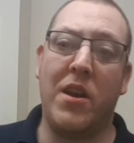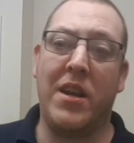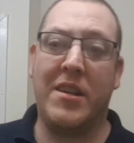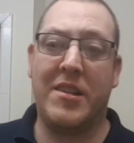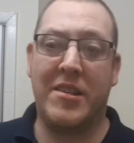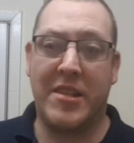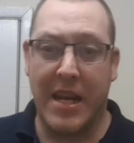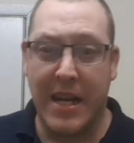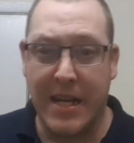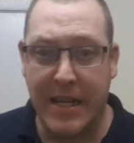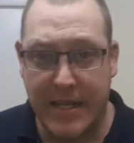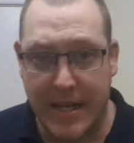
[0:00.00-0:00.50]
what
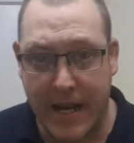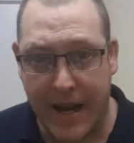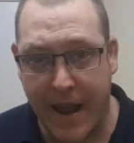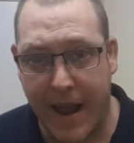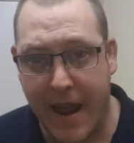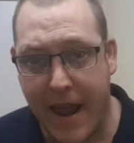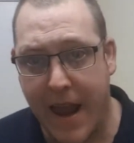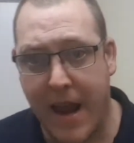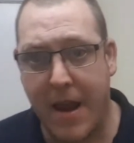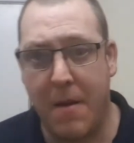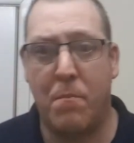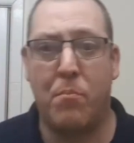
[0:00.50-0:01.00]
you've seen
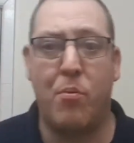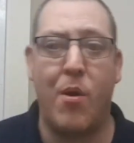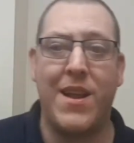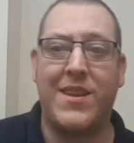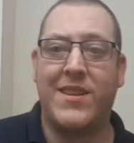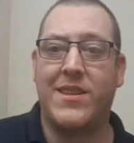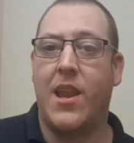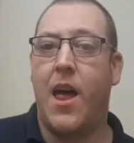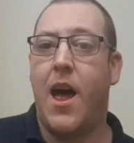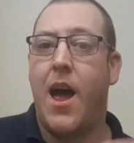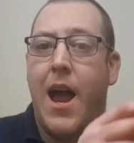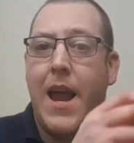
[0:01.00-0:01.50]
today,
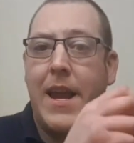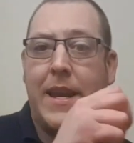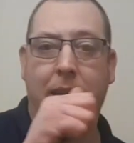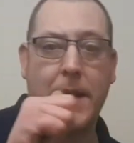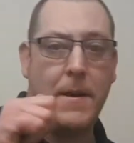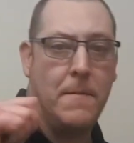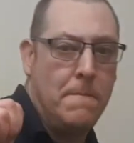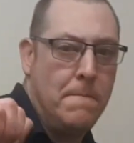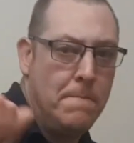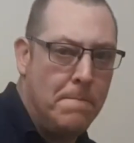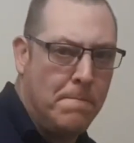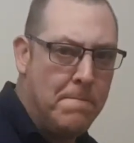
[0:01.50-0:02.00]
press
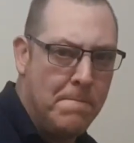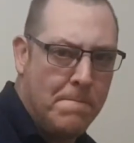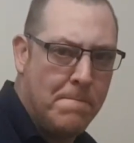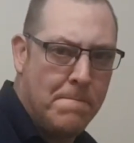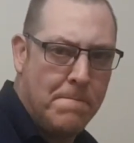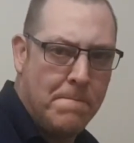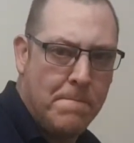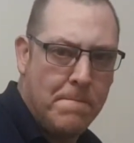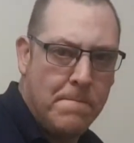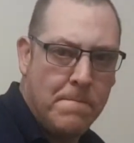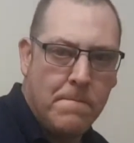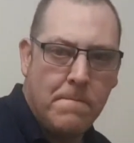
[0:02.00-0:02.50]
like,
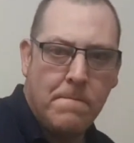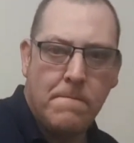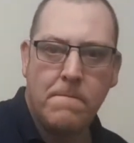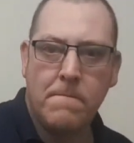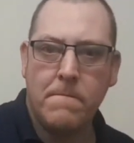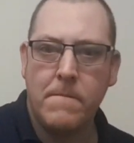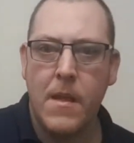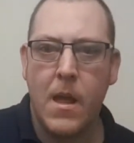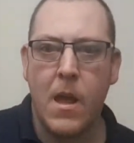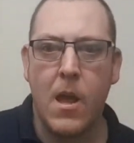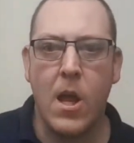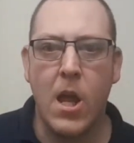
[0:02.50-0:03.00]

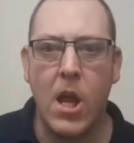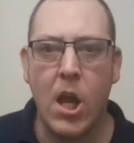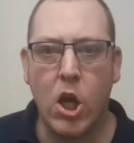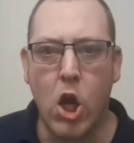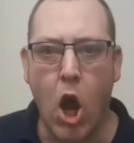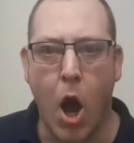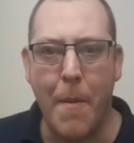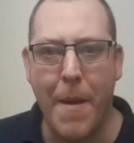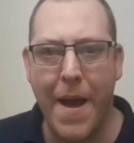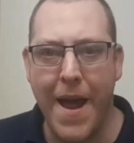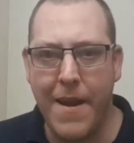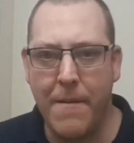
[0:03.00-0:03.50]

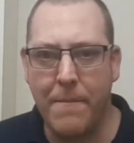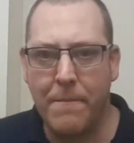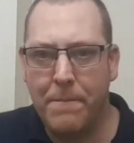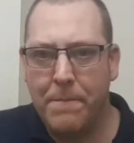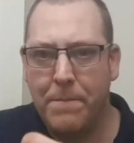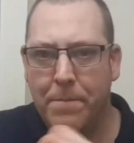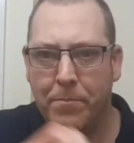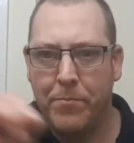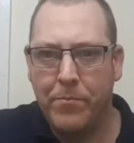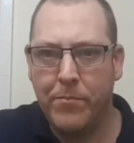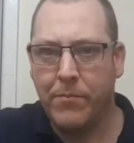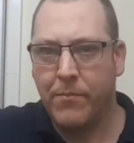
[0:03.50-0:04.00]
comment,
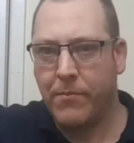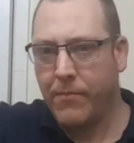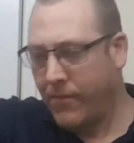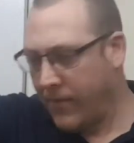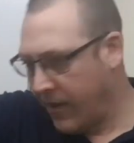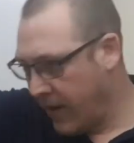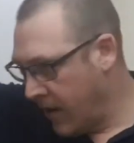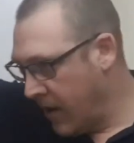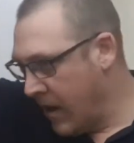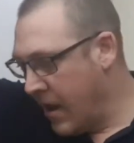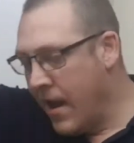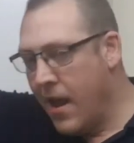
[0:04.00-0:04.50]

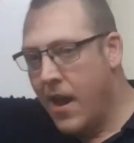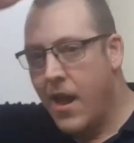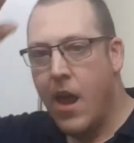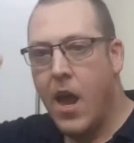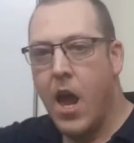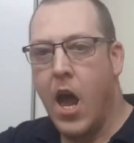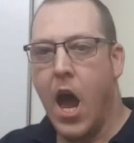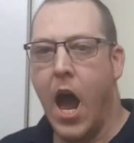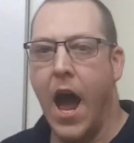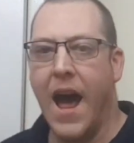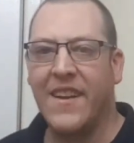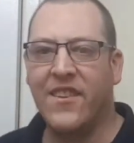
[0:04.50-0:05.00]

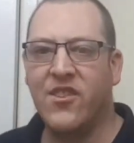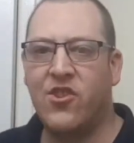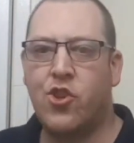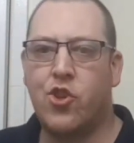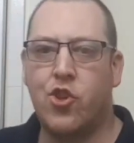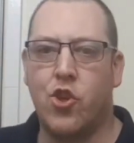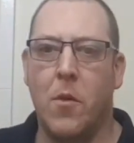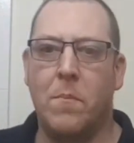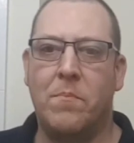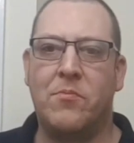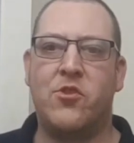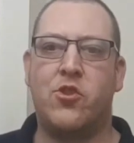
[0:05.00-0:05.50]
and
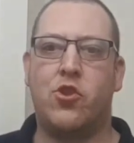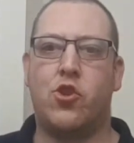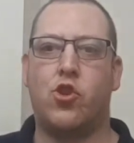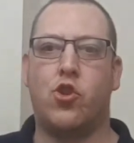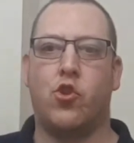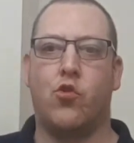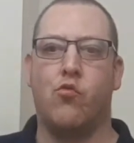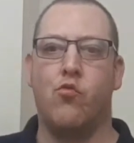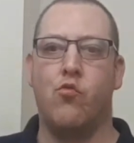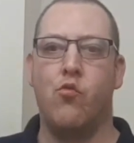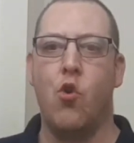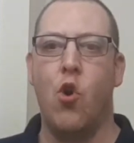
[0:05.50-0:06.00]

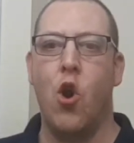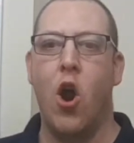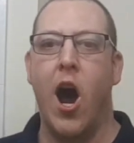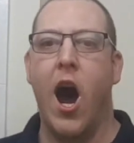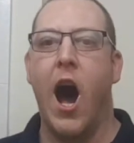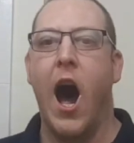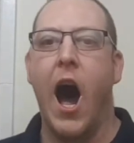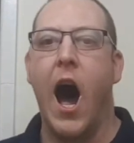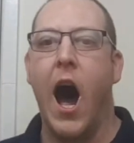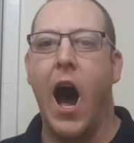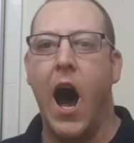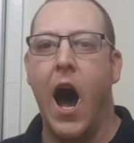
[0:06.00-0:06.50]

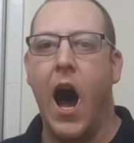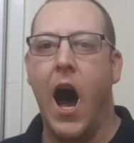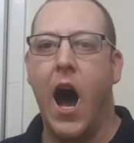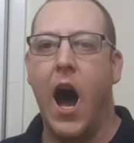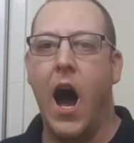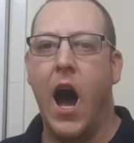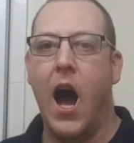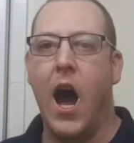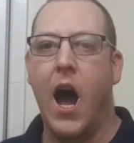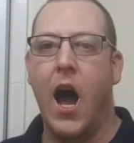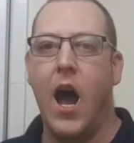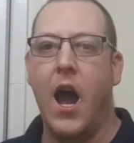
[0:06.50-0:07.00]

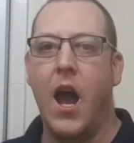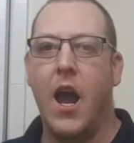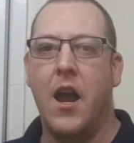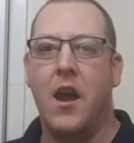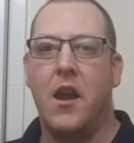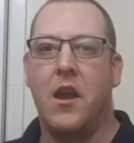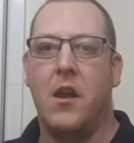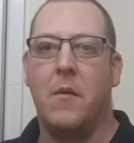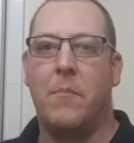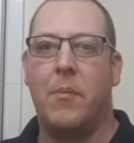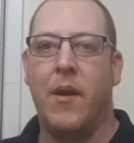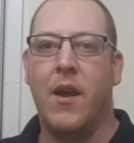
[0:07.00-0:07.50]

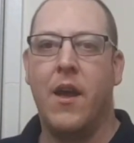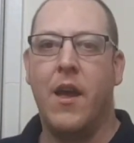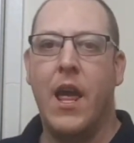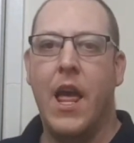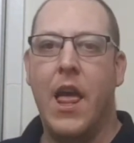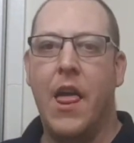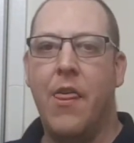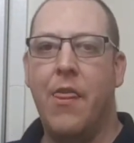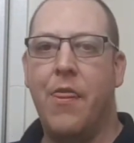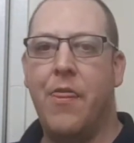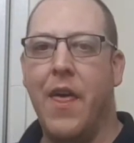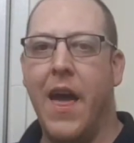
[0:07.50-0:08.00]
subscribe
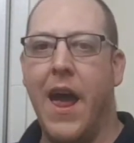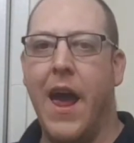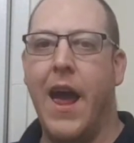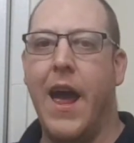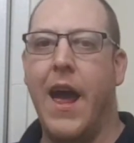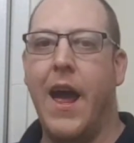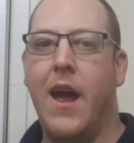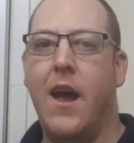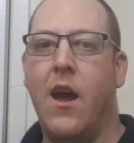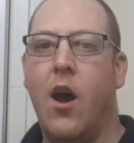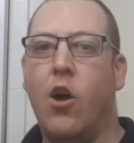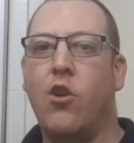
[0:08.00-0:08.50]

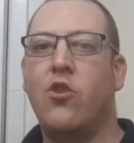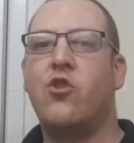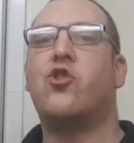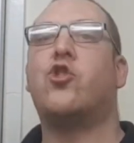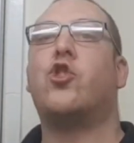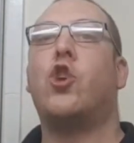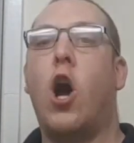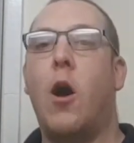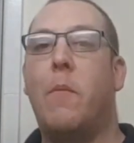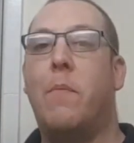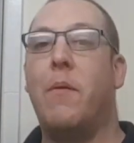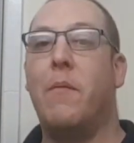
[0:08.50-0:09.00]
there on
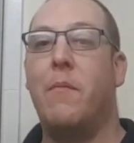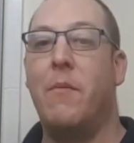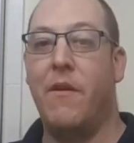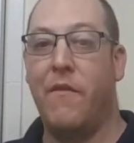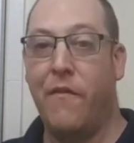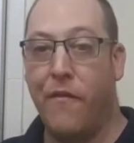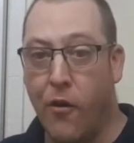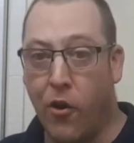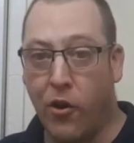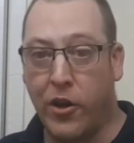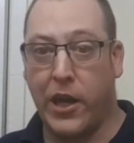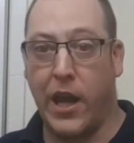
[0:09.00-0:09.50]
top of
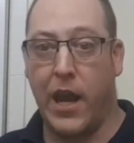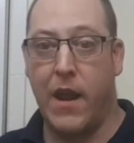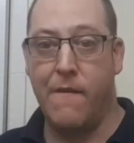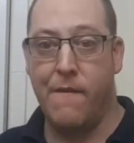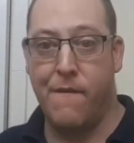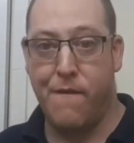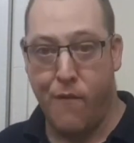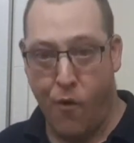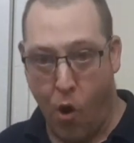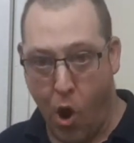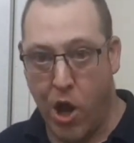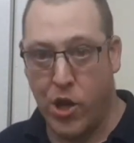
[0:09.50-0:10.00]
my
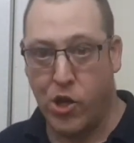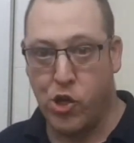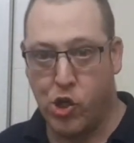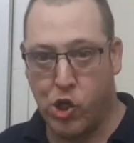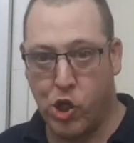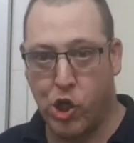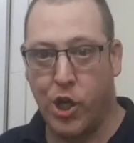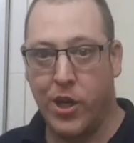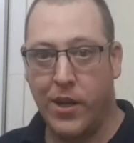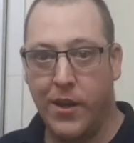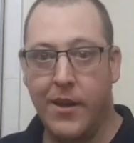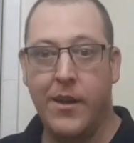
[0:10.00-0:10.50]
fucking
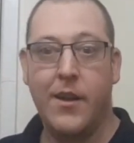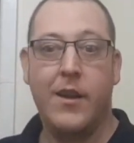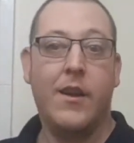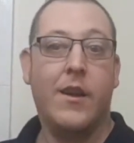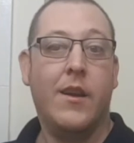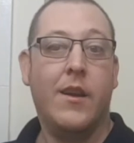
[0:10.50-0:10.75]
fridge.